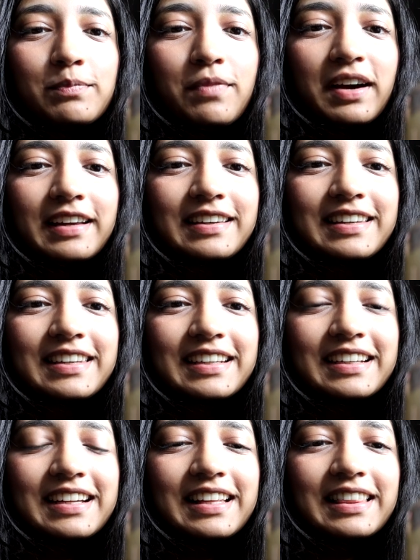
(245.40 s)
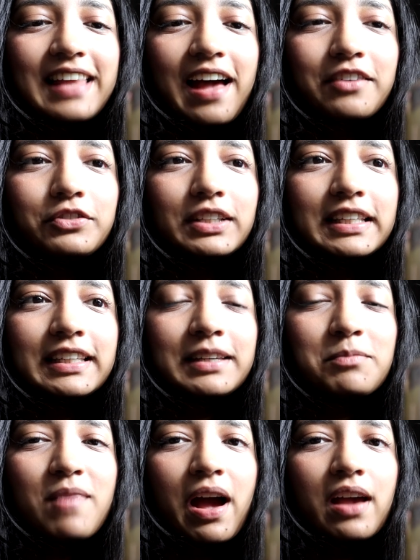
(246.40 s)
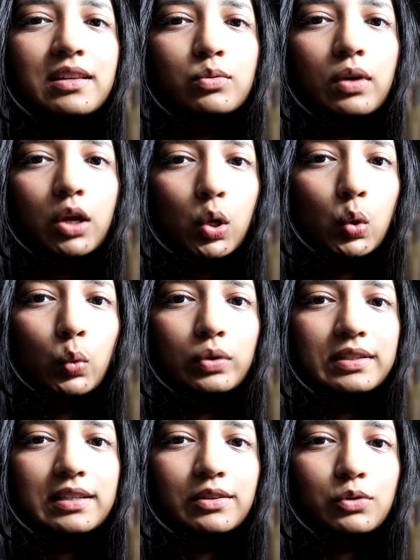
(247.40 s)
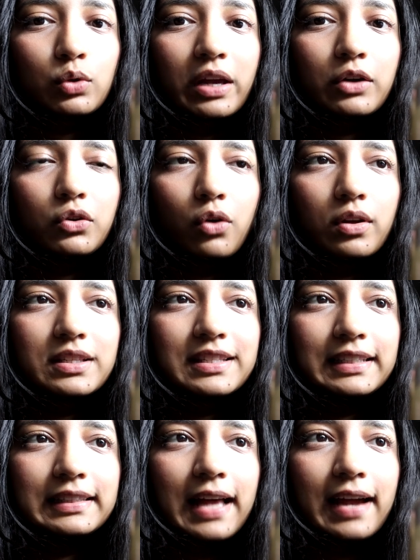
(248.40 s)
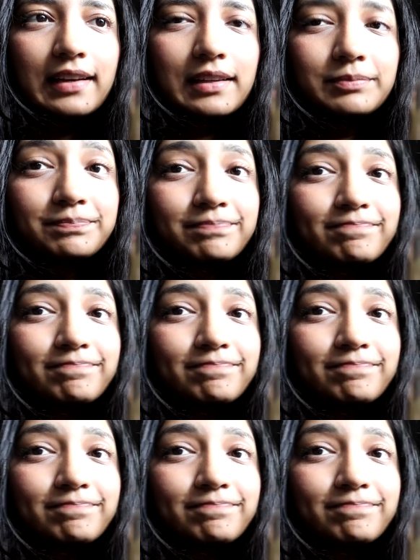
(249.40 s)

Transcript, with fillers: But thankfully my eyes were closed, so I could not see that.